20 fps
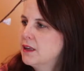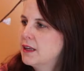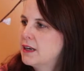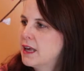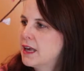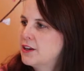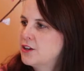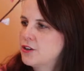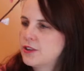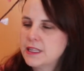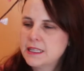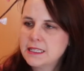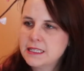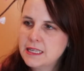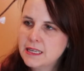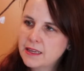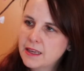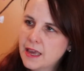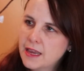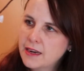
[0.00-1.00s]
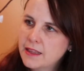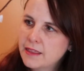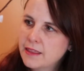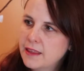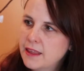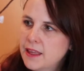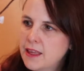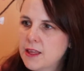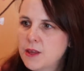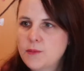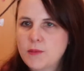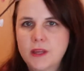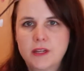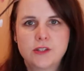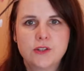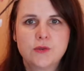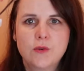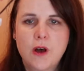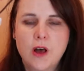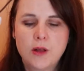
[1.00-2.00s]
an under the sea kind of theme,
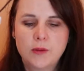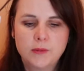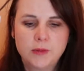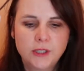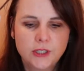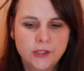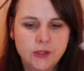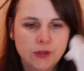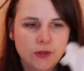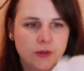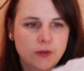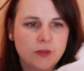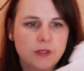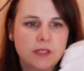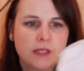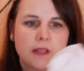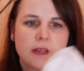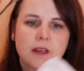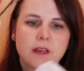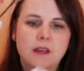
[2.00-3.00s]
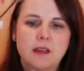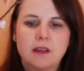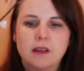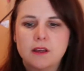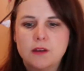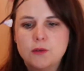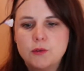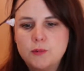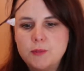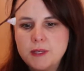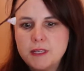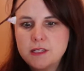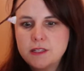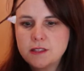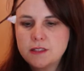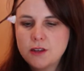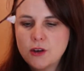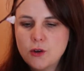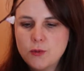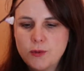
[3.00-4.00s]
and do all blues. It would be
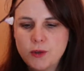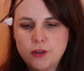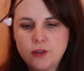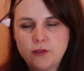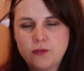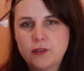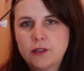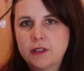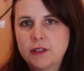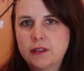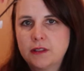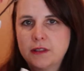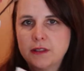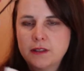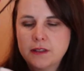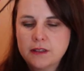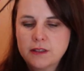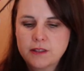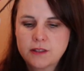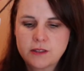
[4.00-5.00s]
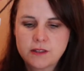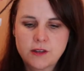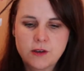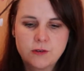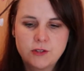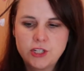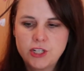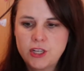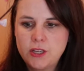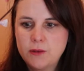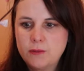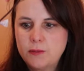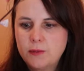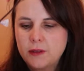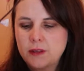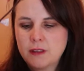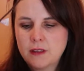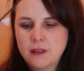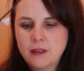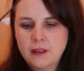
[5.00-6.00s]
so beautiful, so cheap.
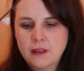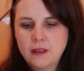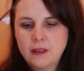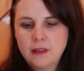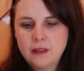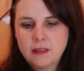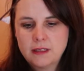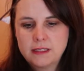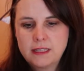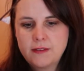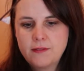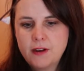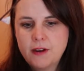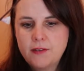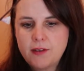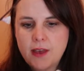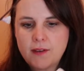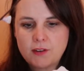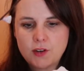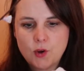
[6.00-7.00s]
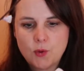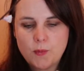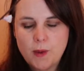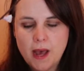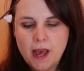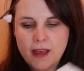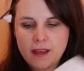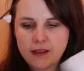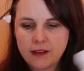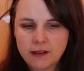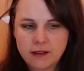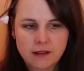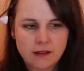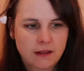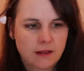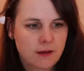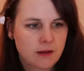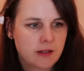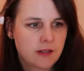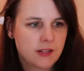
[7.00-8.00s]
Because even if you have to go buy the
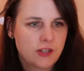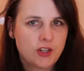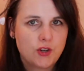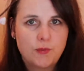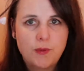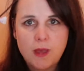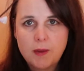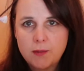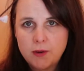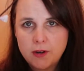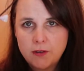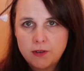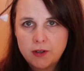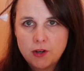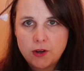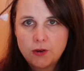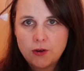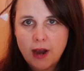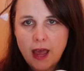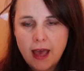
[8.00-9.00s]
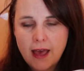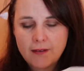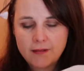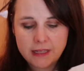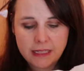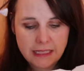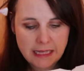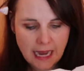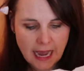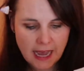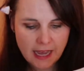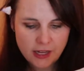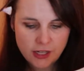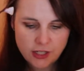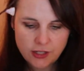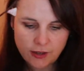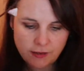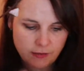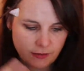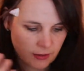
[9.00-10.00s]
tissue paper, if you don't have a
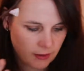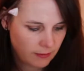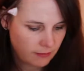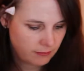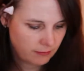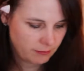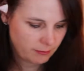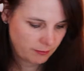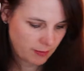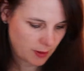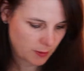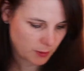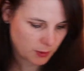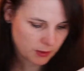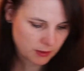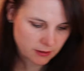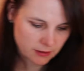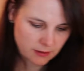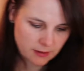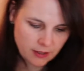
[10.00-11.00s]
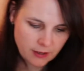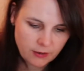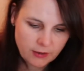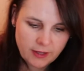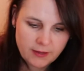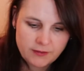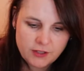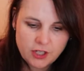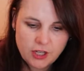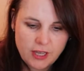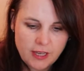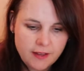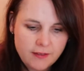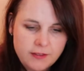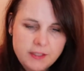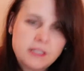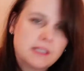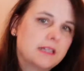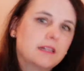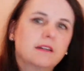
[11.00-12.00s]
stash of people's, you know, gives you
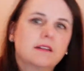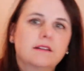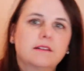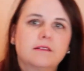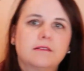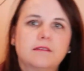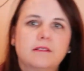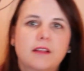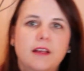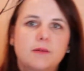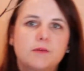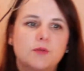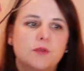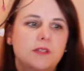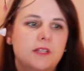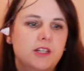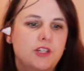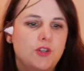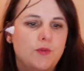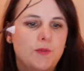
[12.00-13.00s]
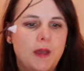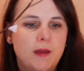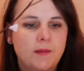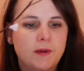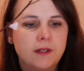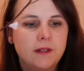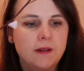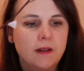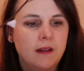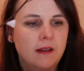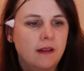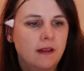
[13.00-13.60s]
gifts and comes with tissue paper,